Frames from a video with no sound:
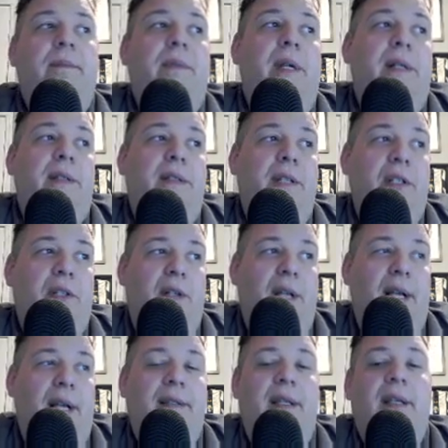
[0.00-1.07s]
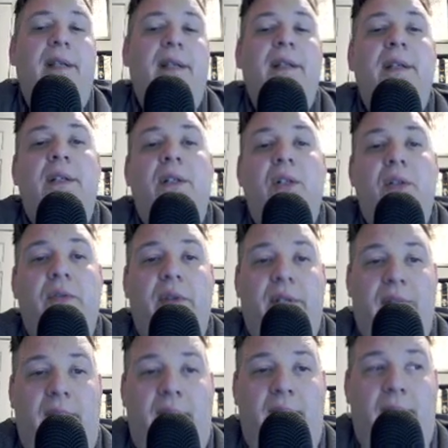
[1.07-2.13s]
it's a digital asset over
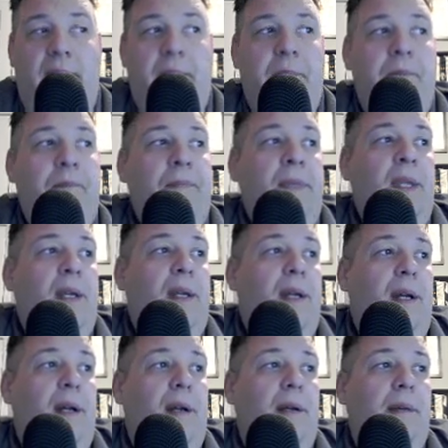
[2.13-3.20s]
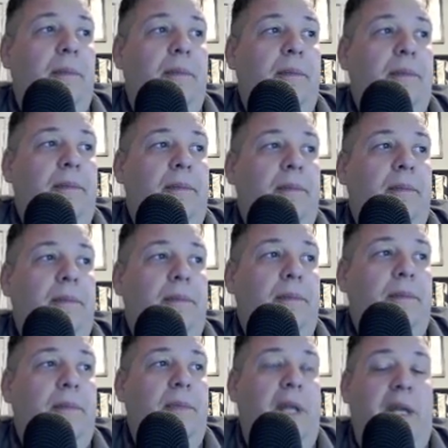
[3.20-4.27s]
time
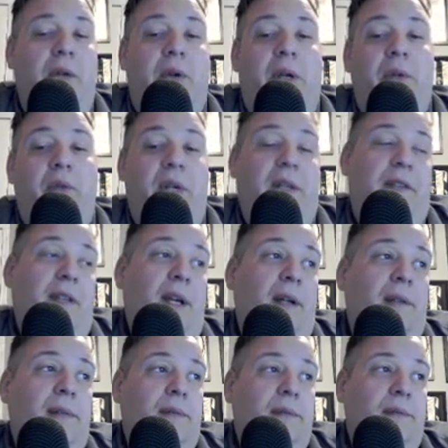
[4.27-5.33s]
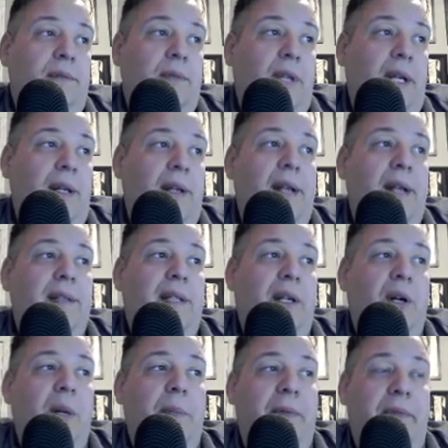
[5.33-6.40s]
that you can resell, right? As they
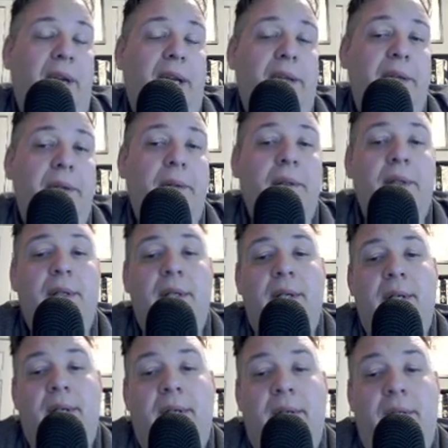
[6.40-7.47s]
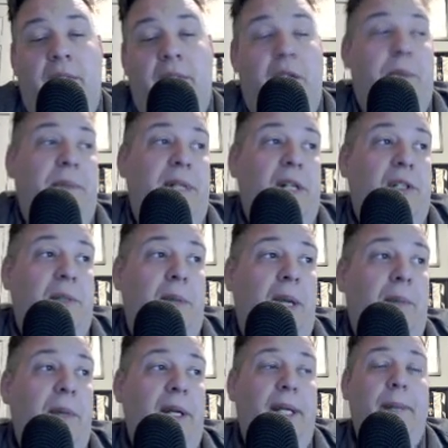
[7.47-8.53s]
go up in value, you could potentially
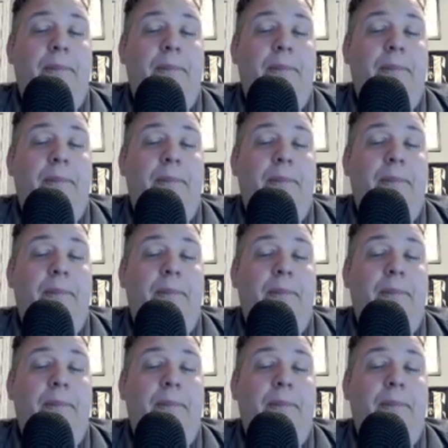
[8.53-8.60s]
make money.